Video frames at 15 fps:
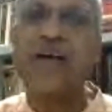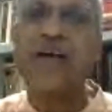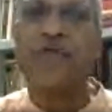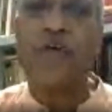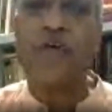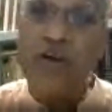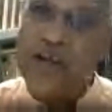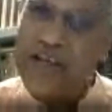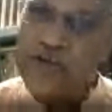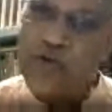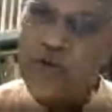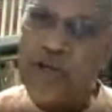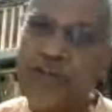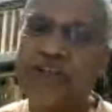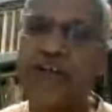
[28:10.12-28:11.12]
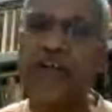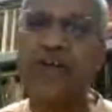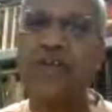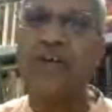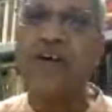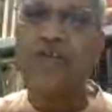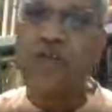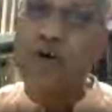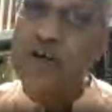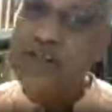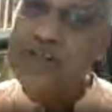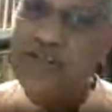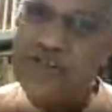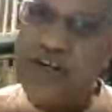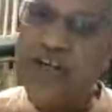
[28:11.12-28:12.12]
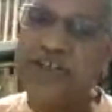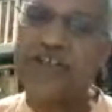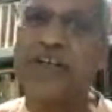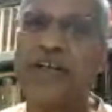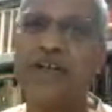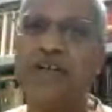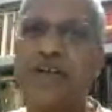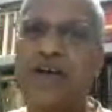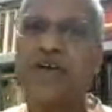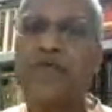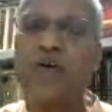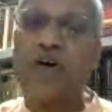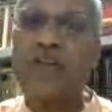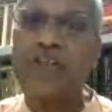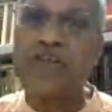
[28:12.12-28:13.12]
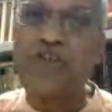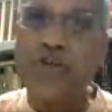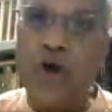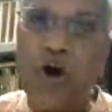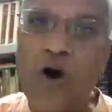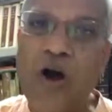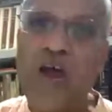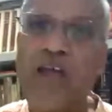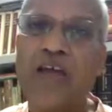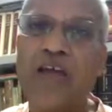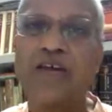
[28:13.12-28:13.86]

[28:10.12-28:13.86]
for education, for instruction, for the joy,